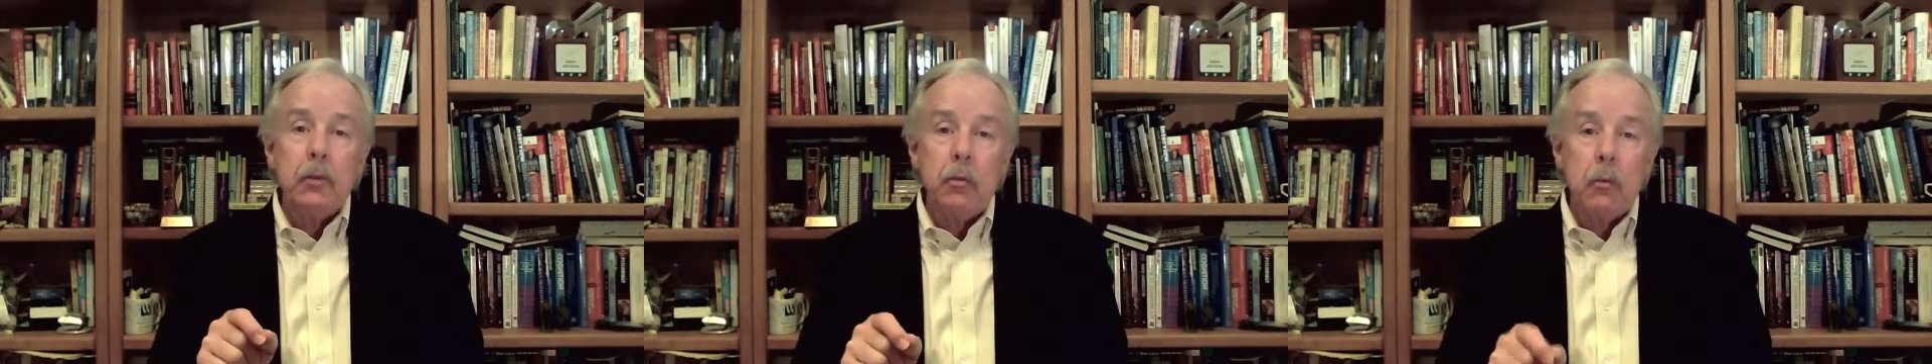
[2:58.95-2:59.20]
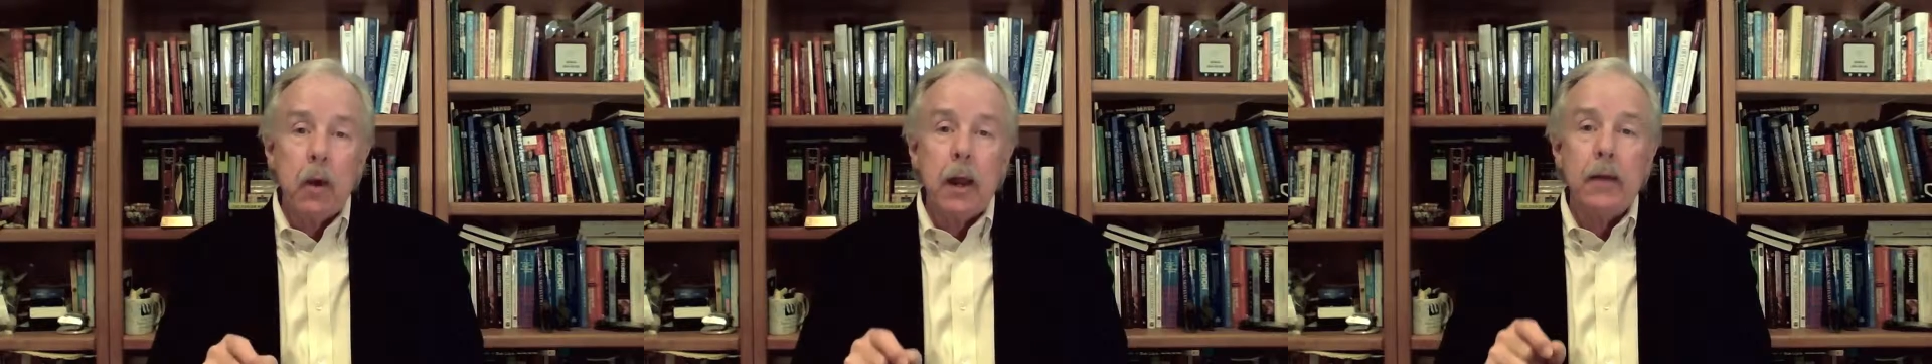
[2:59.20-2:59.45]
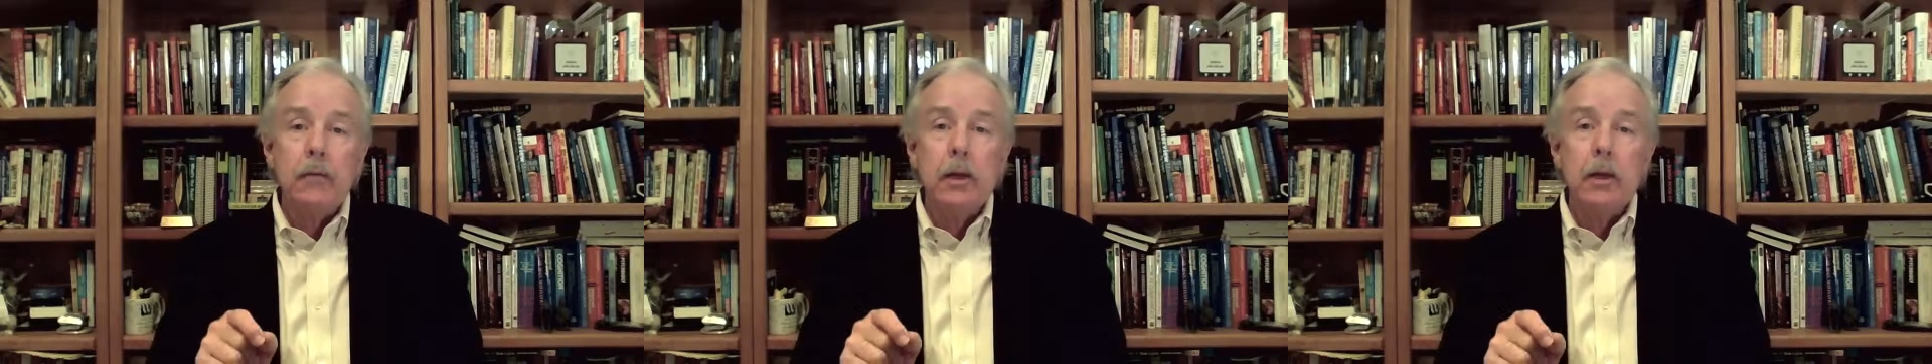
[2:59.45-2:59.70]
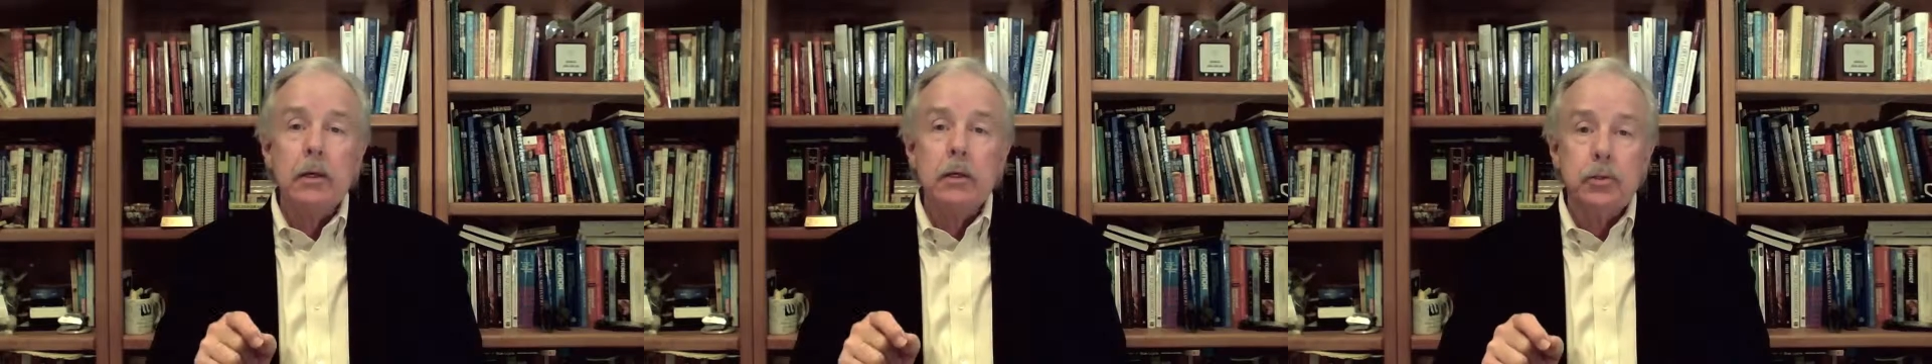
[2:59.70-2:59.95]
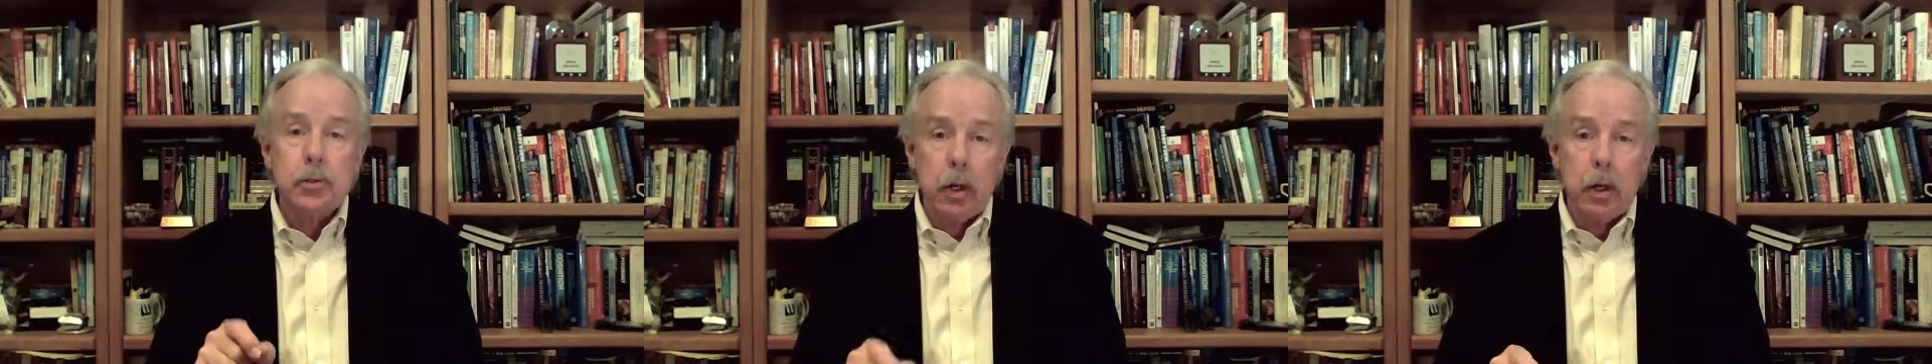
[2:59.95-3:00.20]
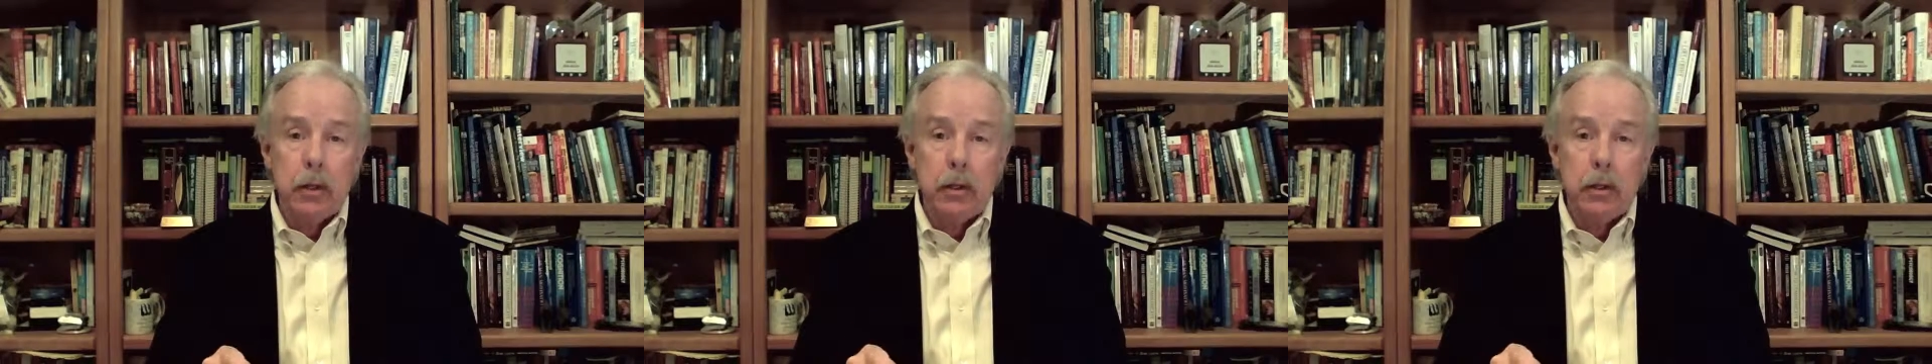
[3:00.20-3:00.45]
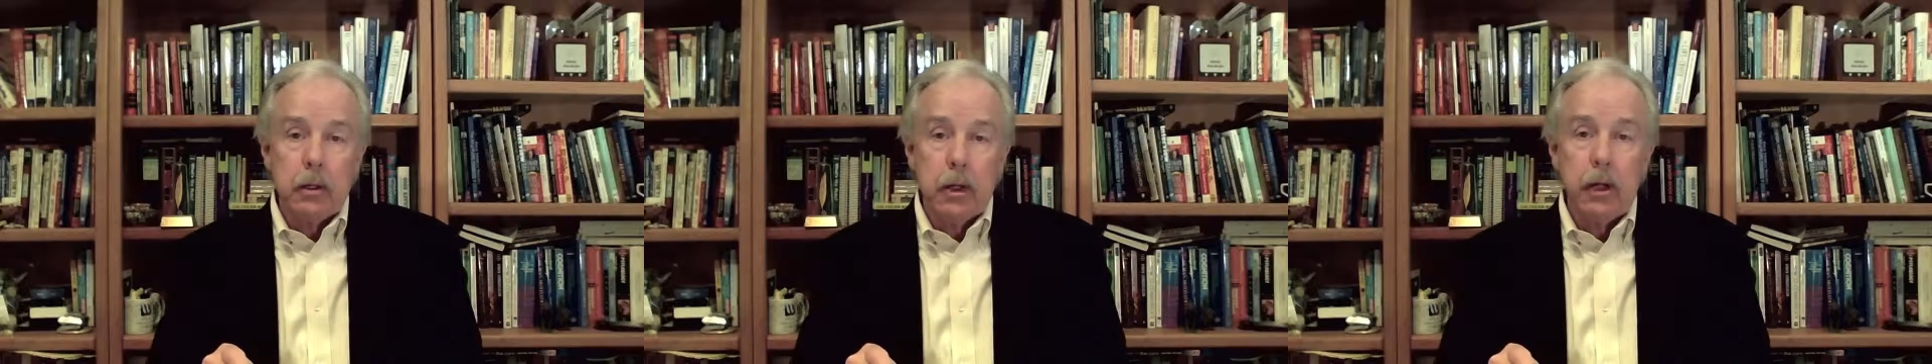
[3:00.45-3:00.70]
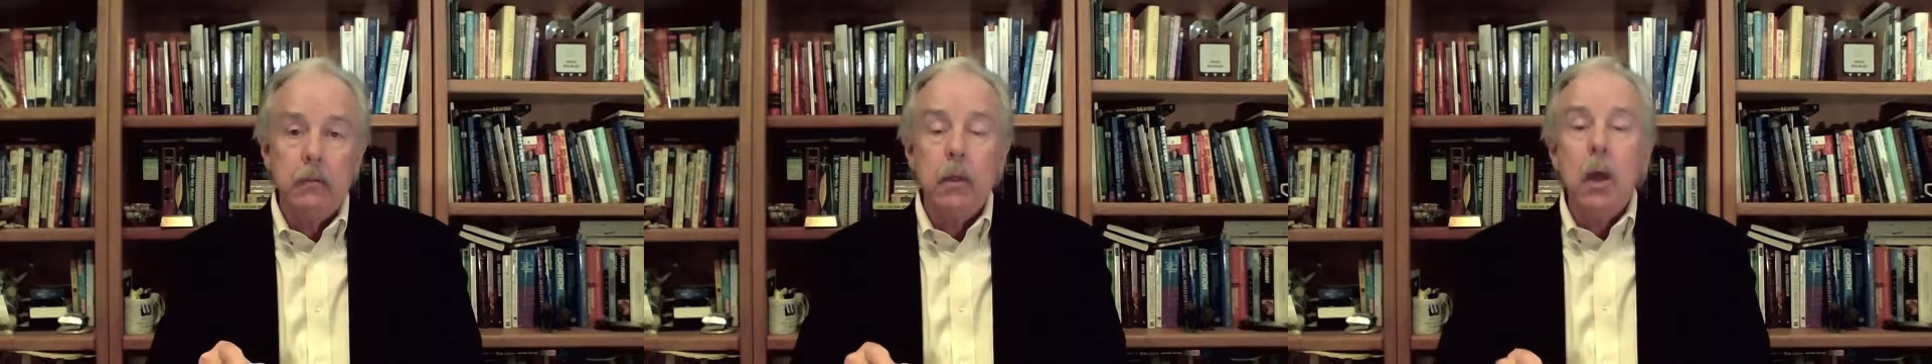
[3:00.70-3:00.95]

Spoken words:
driving John. Okay?